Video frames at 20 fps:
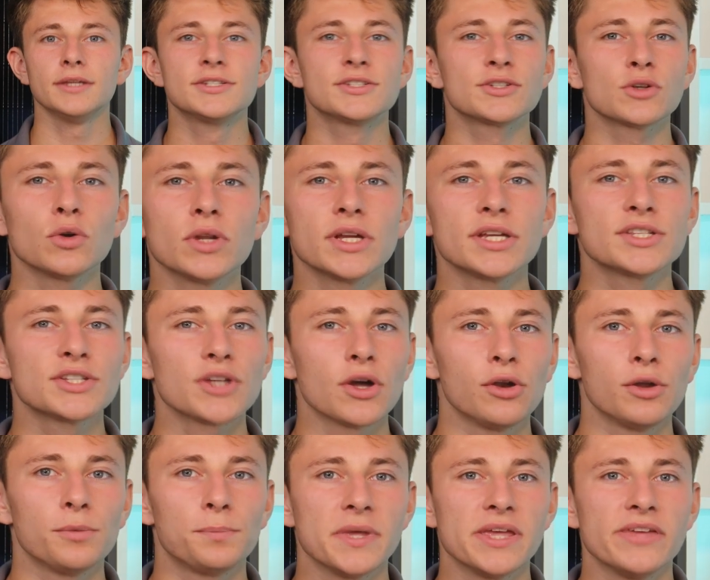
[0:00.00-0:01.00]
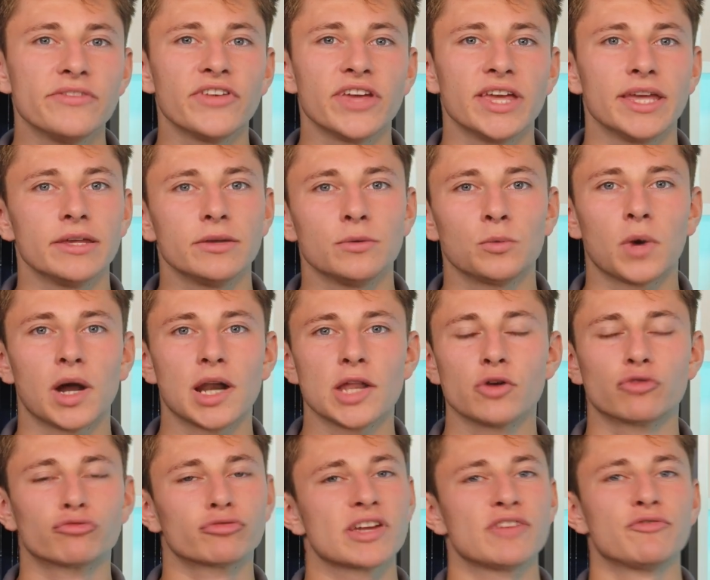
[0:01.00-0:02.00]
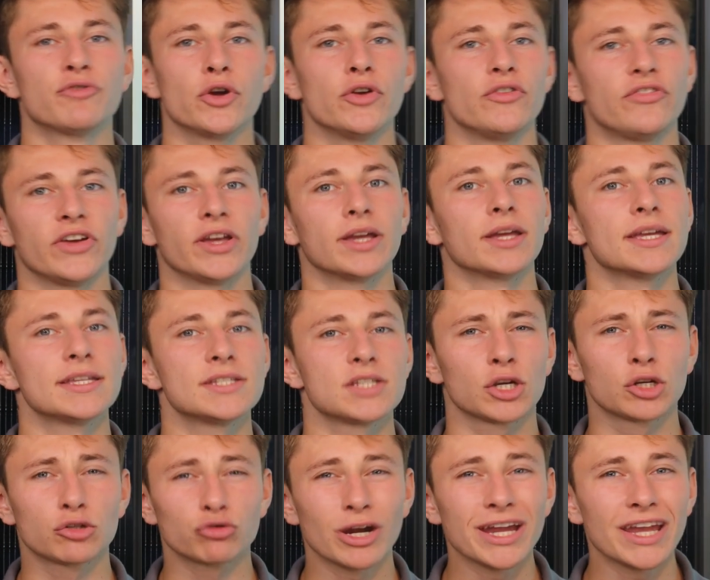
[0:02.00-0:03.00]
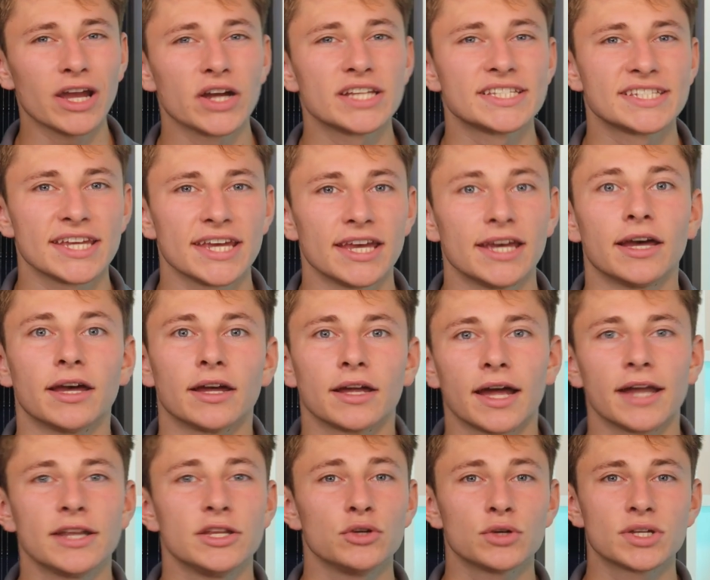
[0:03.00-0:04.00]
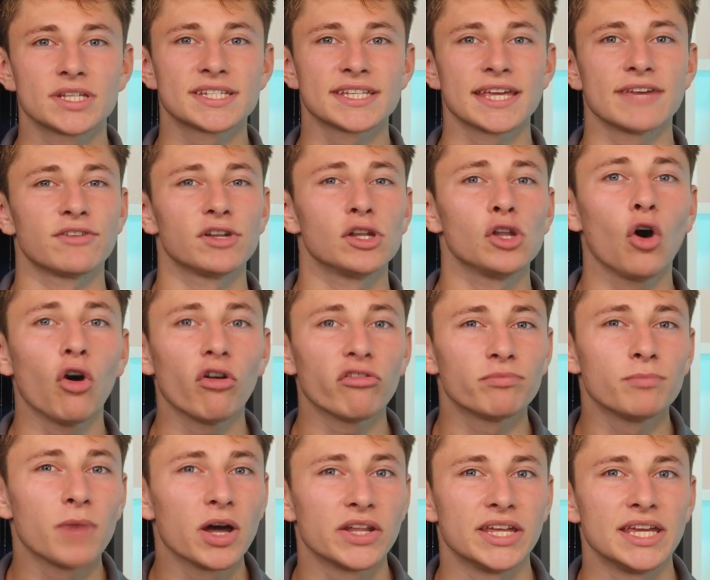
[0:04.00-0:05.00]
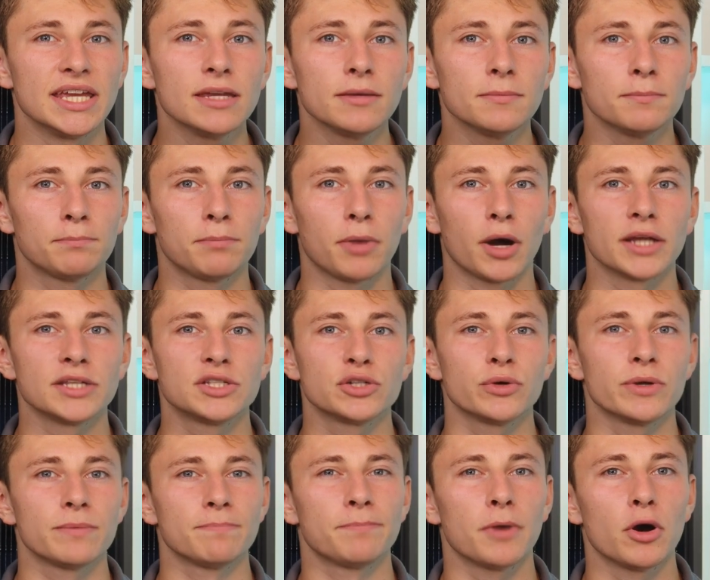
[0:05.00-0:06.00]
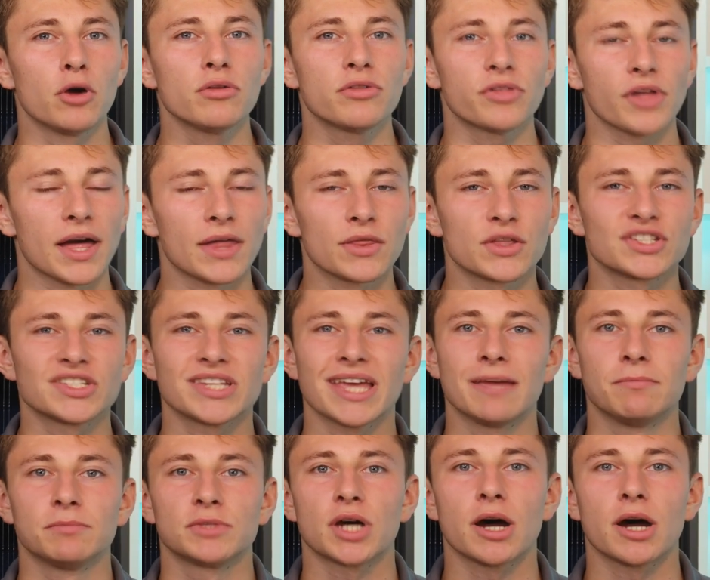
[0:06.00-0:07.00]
Installing solar PV while you're re-roofing is a great idea, and you can save a lot of money by doing both at the same